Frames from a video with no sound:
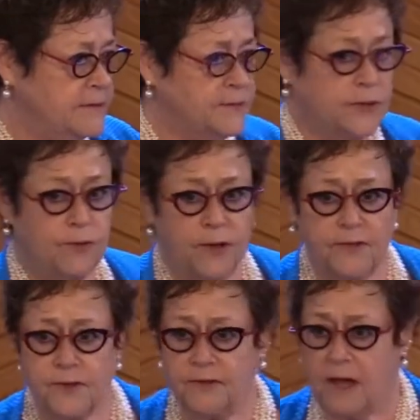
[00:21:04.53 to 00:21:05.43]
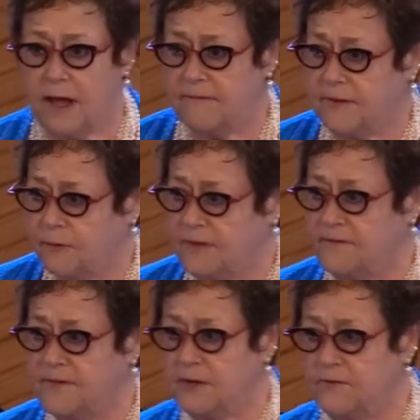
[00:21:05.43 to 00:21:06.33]
So we're going through life and we
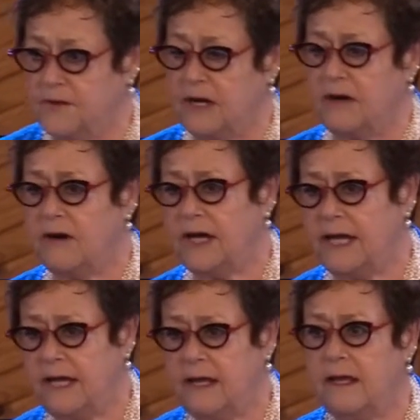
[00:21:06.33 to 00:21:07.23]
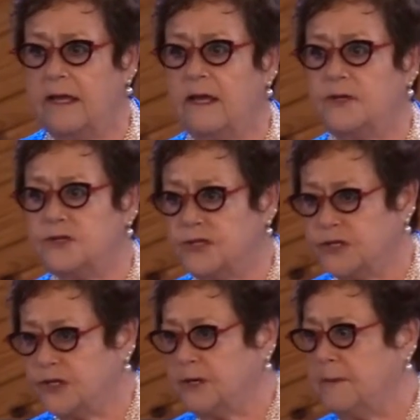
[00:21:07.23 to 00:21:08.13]
feel very
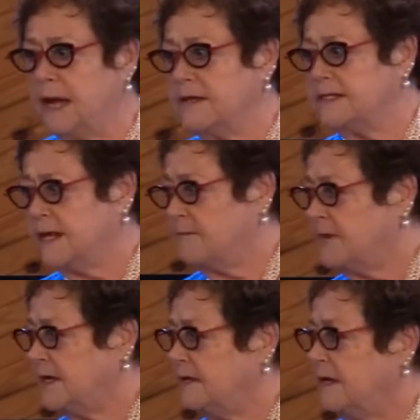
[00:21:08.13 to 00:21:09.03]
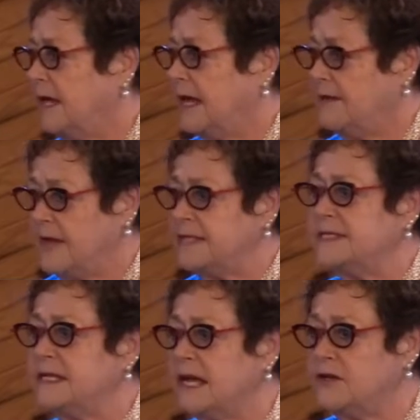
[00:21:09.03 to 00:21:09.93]
sure about something. And that's
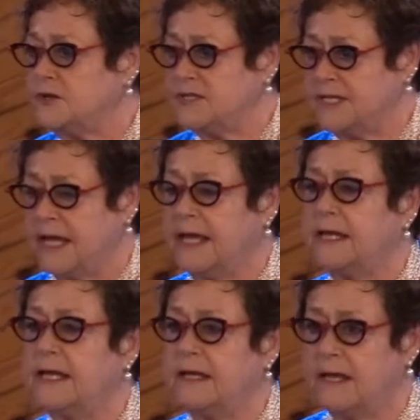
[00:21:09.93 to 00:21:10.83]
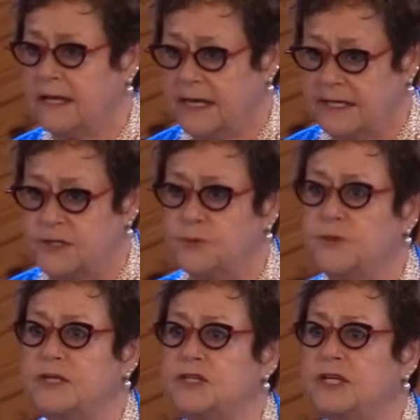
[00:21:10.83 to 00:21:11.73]
an understanding, an
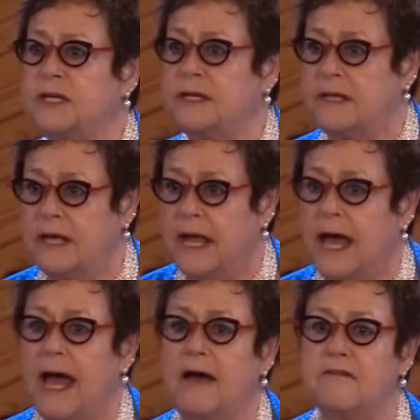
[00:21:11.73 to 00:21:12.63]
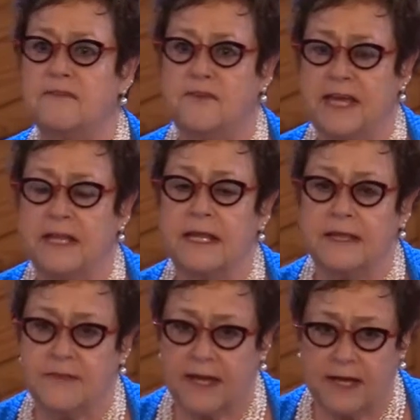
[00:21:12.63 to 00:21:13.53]
intuition, a
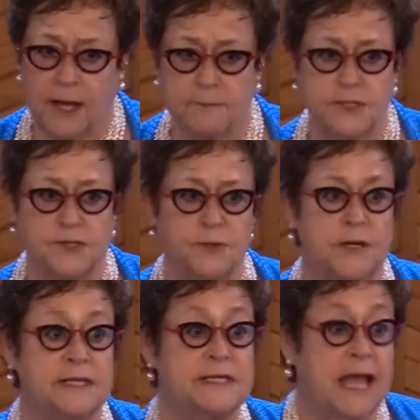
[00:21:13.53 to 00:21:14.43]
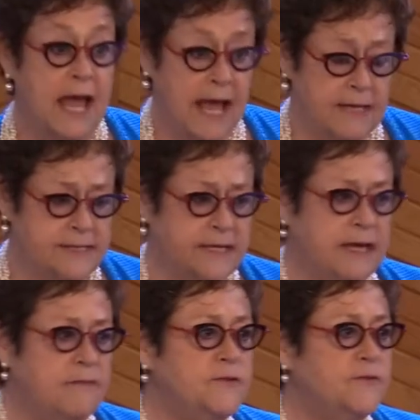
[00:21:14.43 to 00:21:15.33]
feeling that comes to us as a
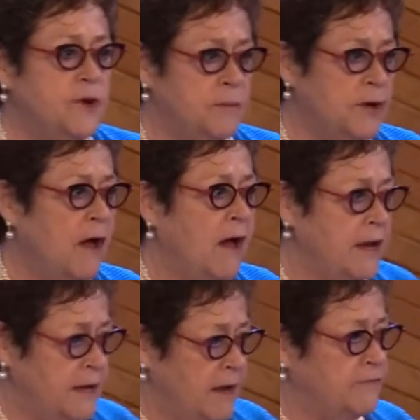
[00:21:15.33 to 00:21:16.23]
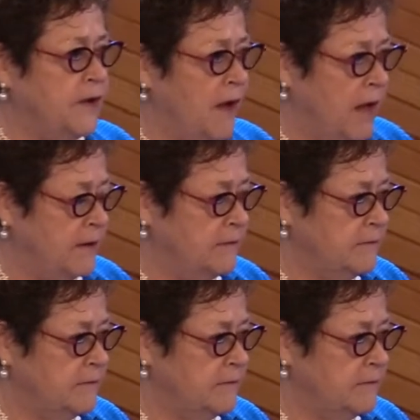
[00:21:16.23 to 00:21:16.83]
gift from God and of God.